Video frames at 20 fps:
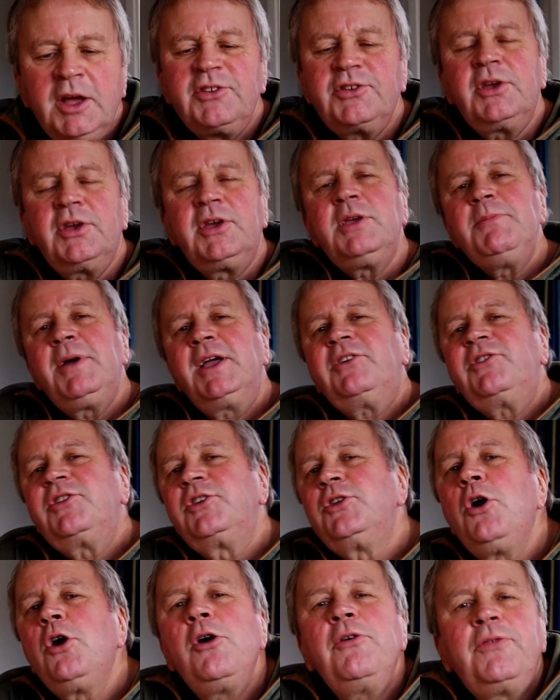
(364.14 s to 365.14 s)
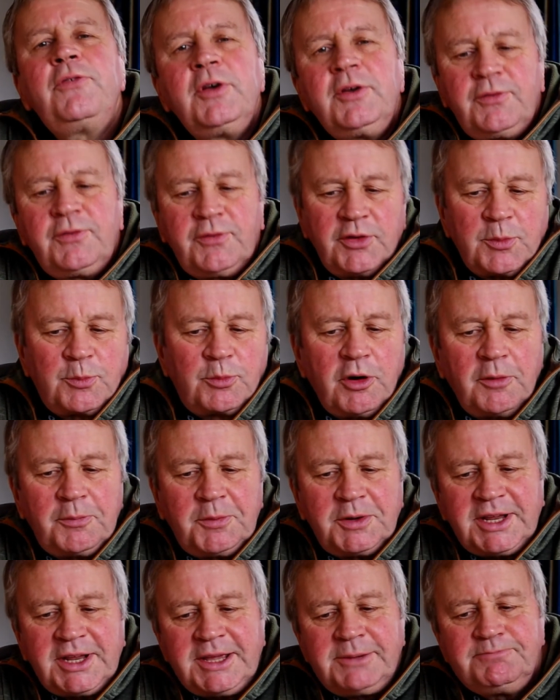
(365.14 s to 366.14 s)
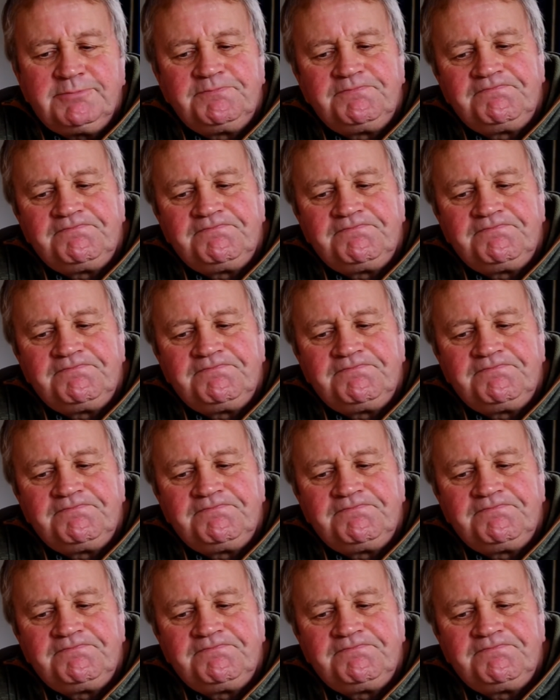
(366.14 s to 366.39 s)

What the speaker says: So he makes an offer for the property.